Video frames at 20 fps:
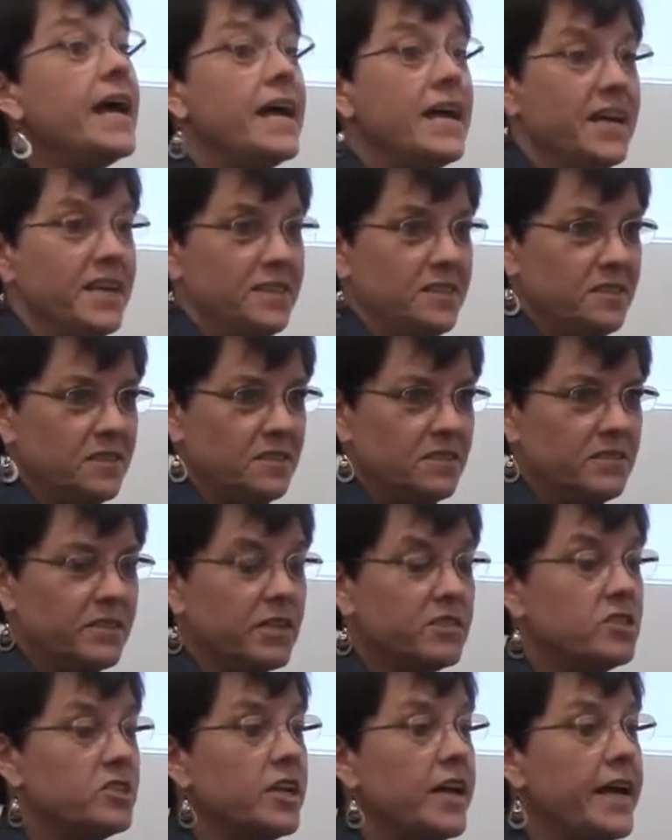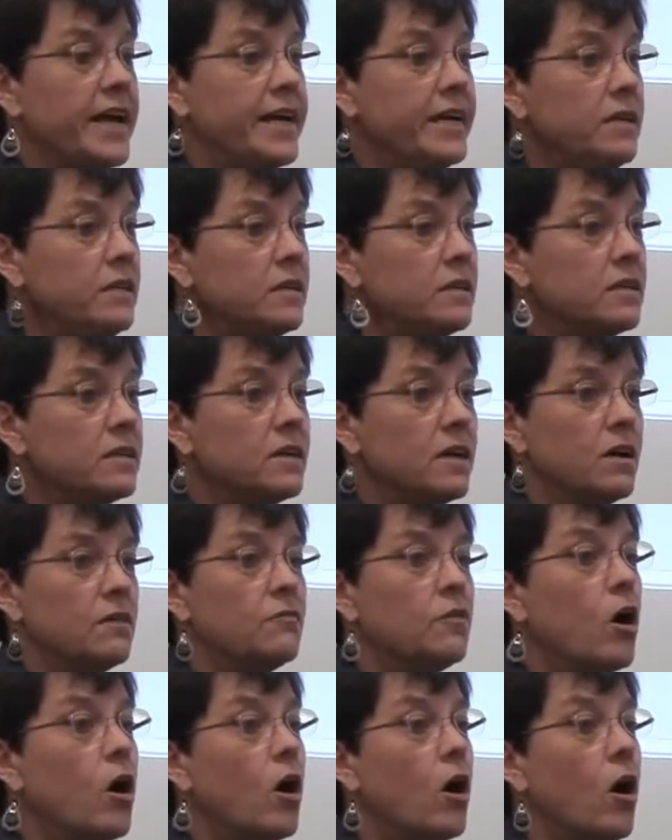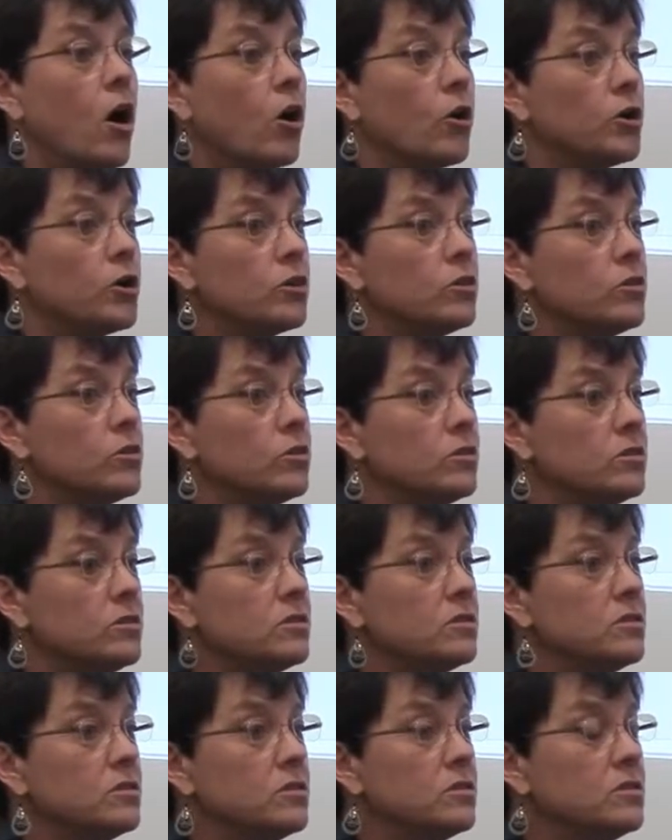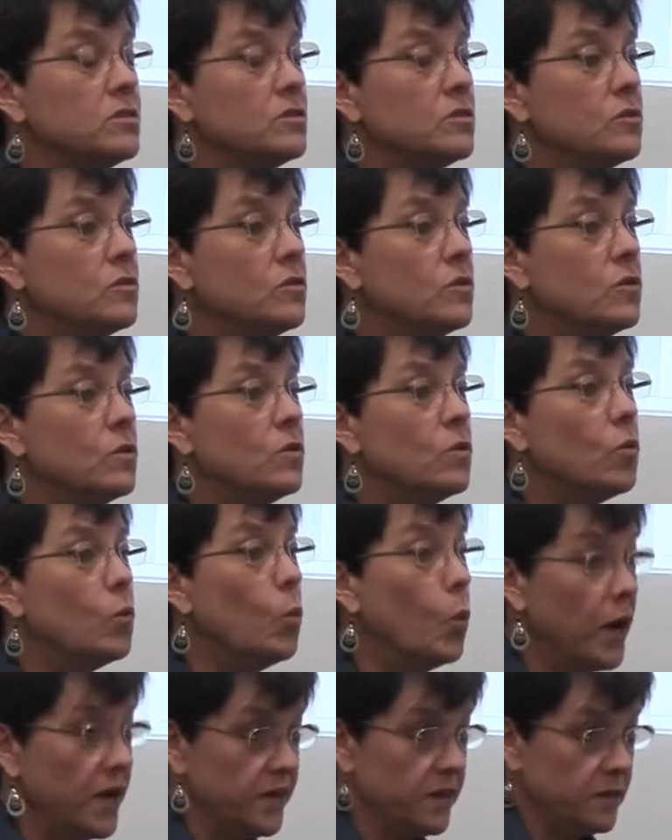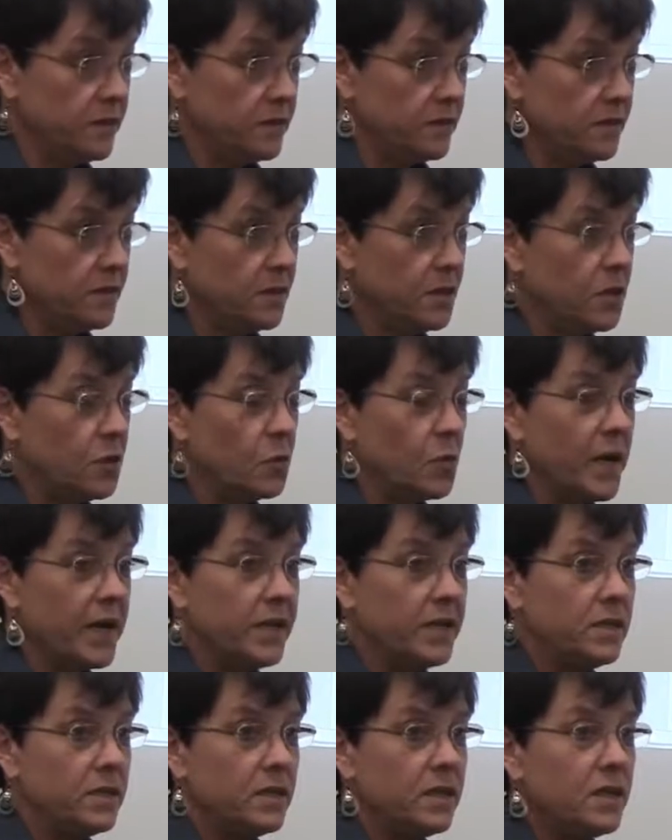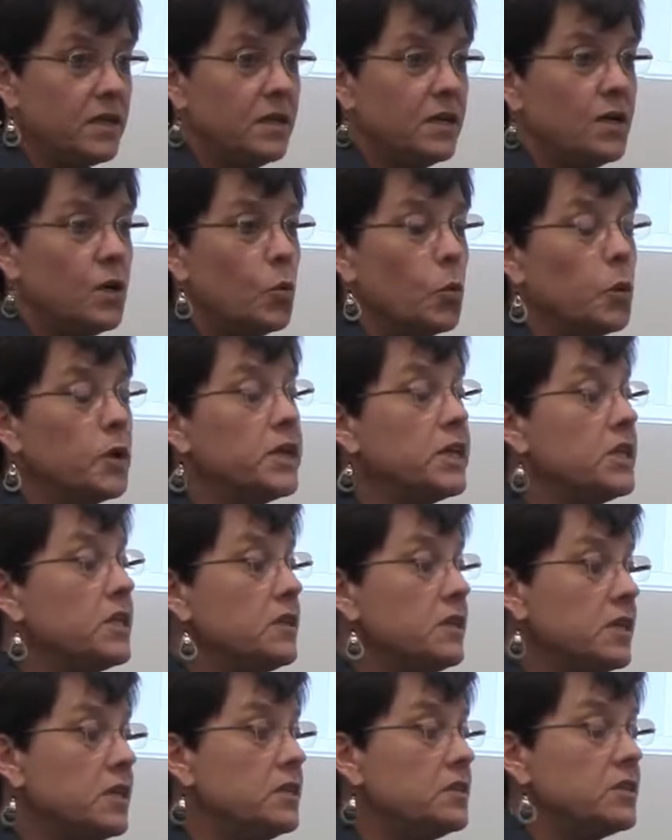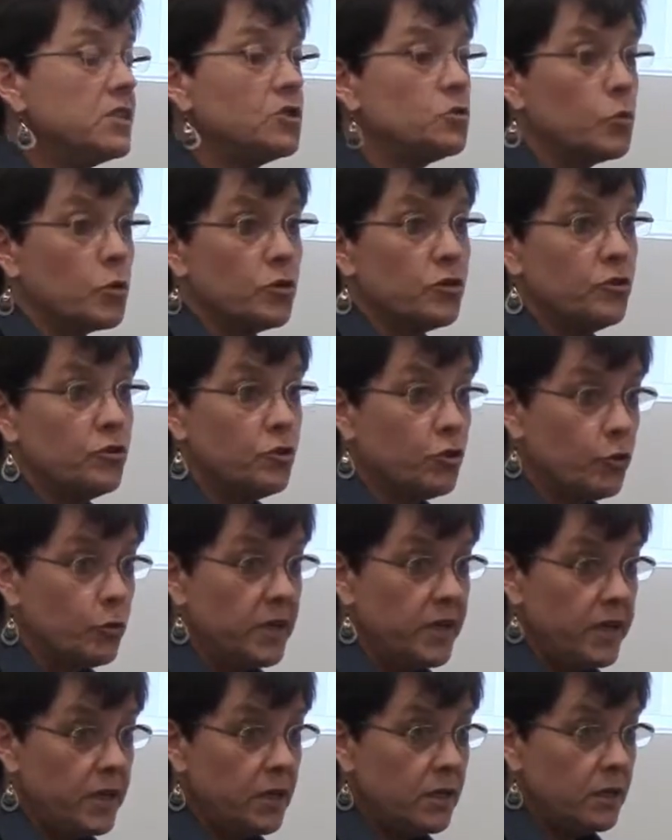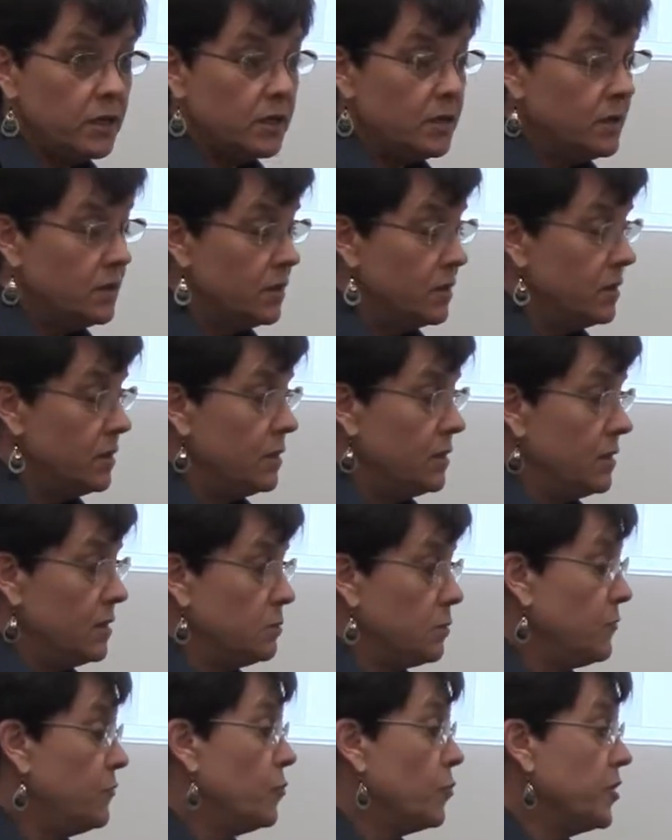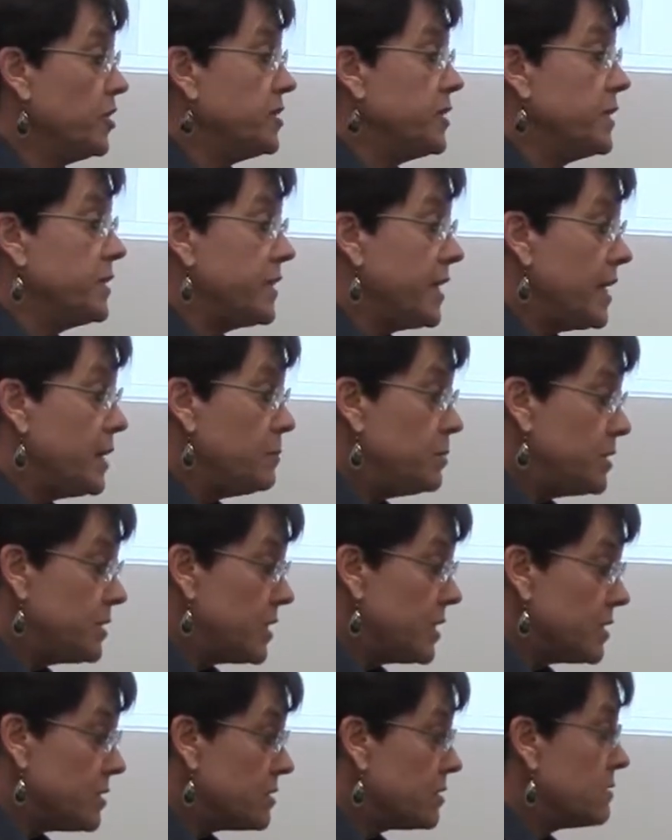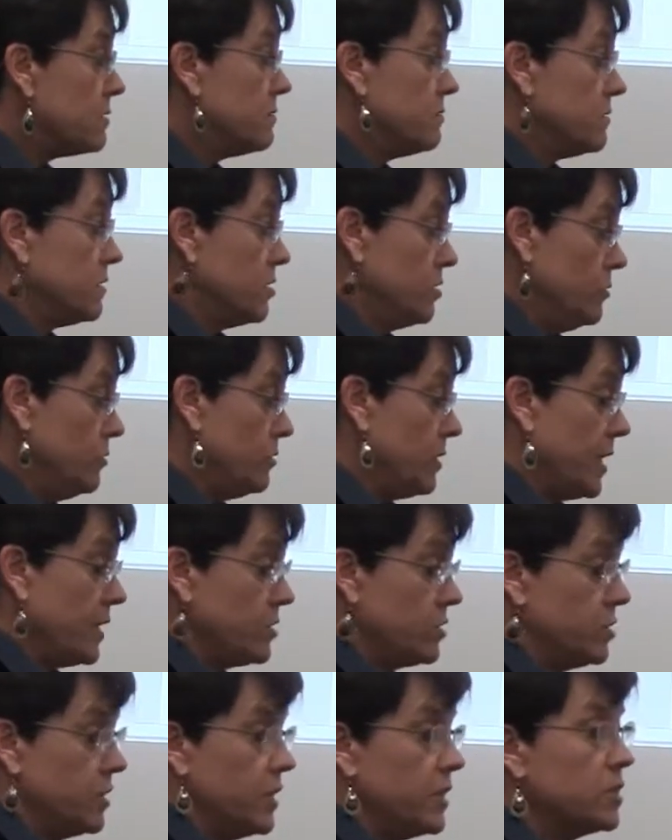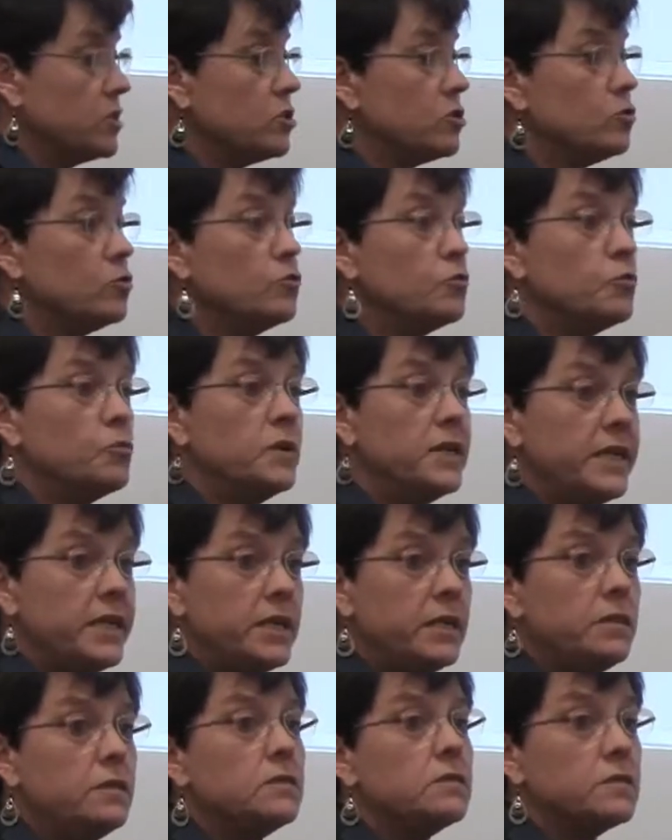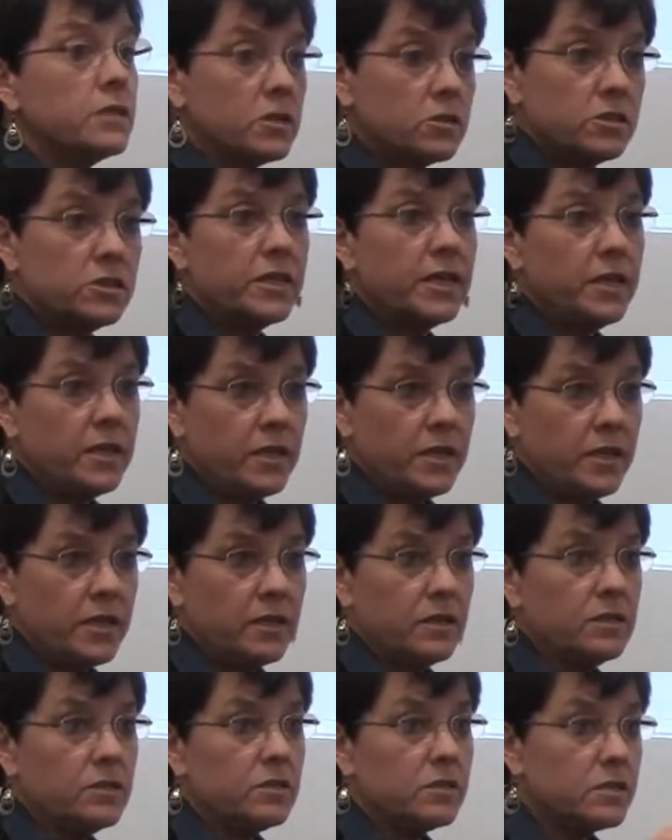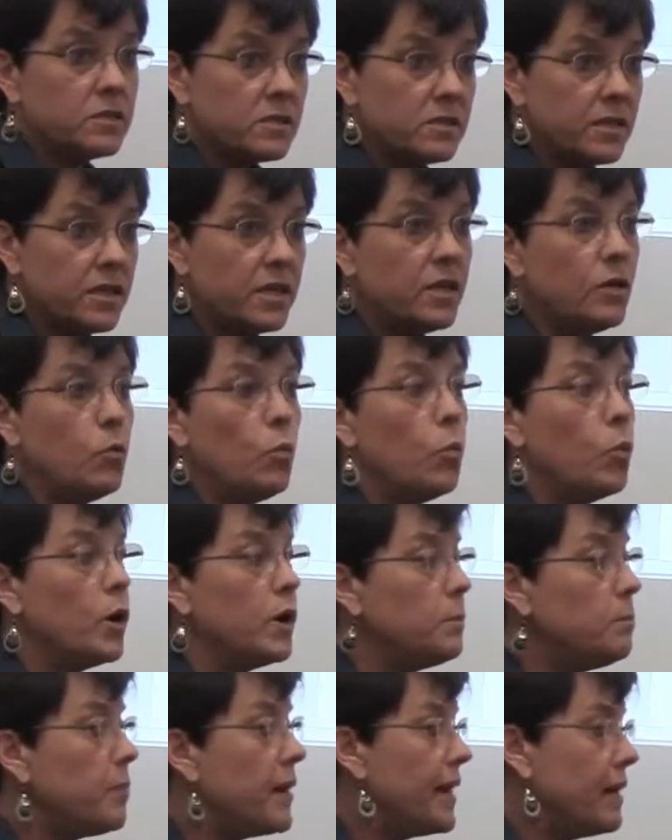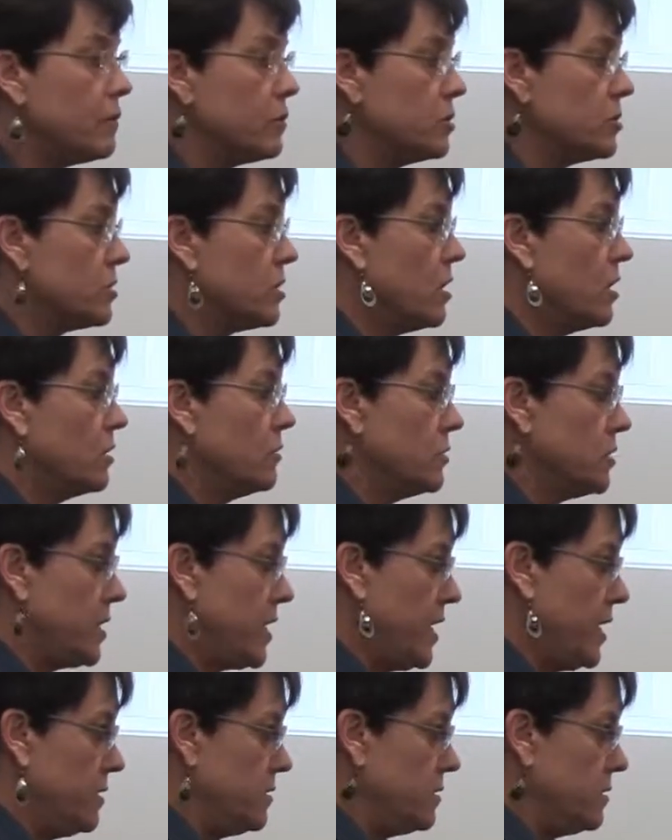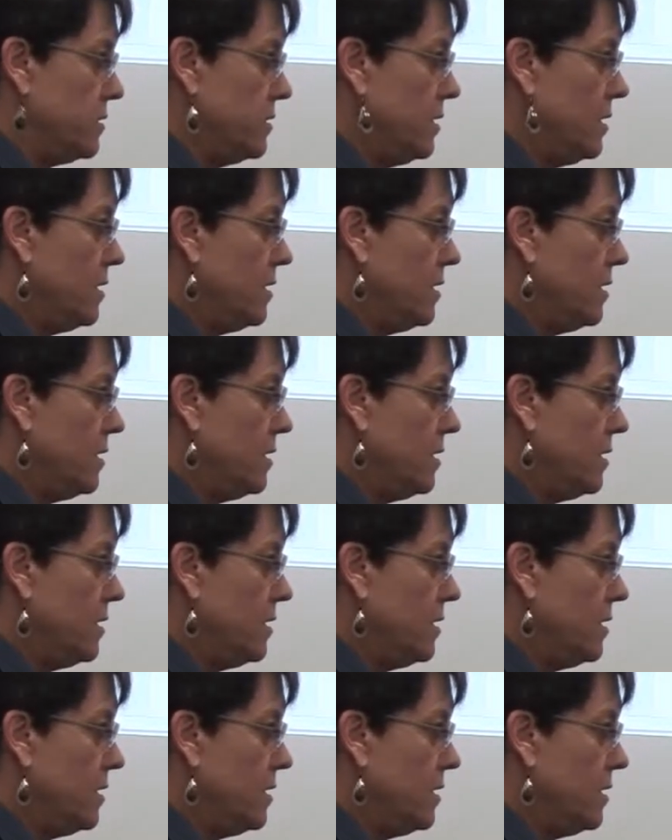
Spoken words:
8. Section 8 of Article 1, right? One of the things that's worth doing before you take the AP test, soon actually, is to read Section 8 again, to see what powers Congress has.